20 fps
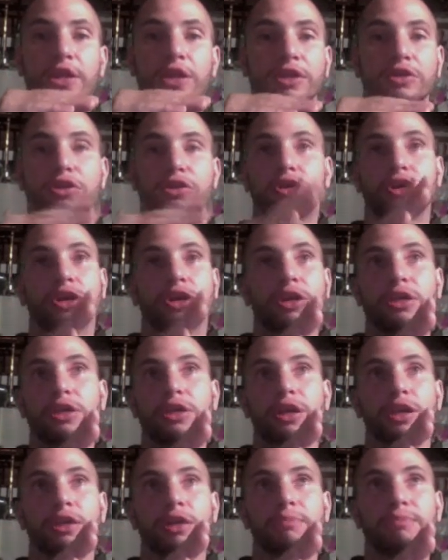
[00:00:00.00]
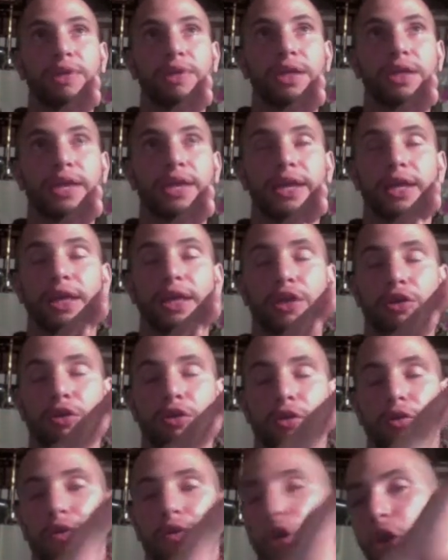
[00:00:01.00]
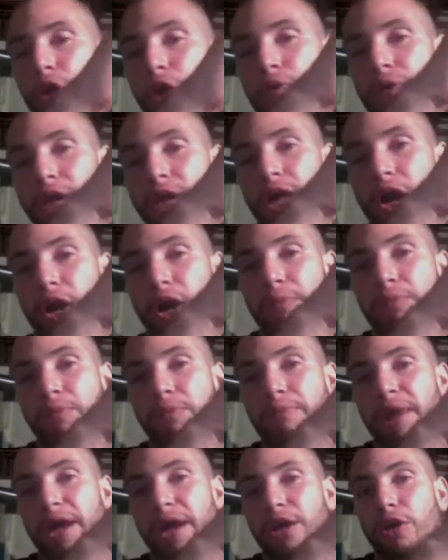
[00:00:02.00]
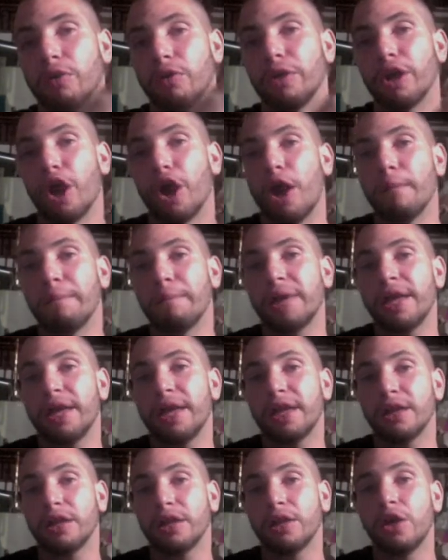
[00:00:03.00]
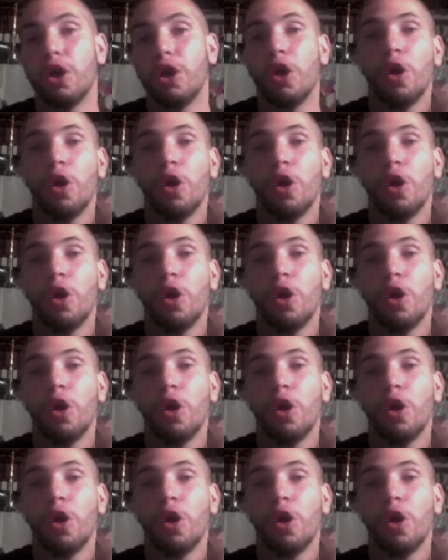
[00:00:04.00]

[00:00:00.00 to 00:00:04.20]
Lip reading: Either you're gonna be getting your heart rate up by going uphill